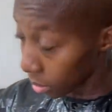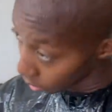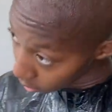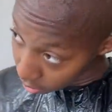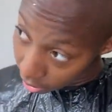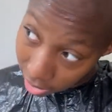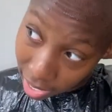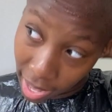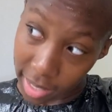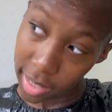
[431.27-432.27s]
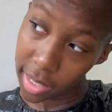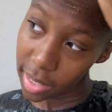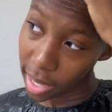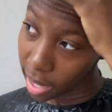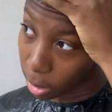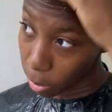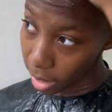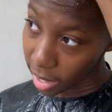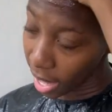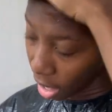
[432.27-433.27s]
Doesn't take a lot to get the head
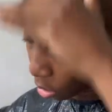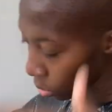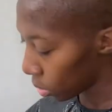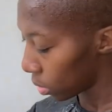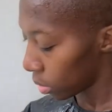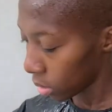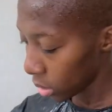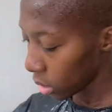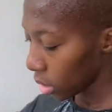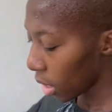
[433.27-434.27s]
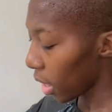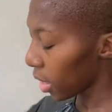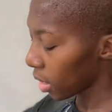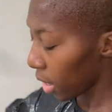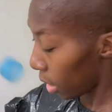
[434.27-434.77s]
wet now. Yay.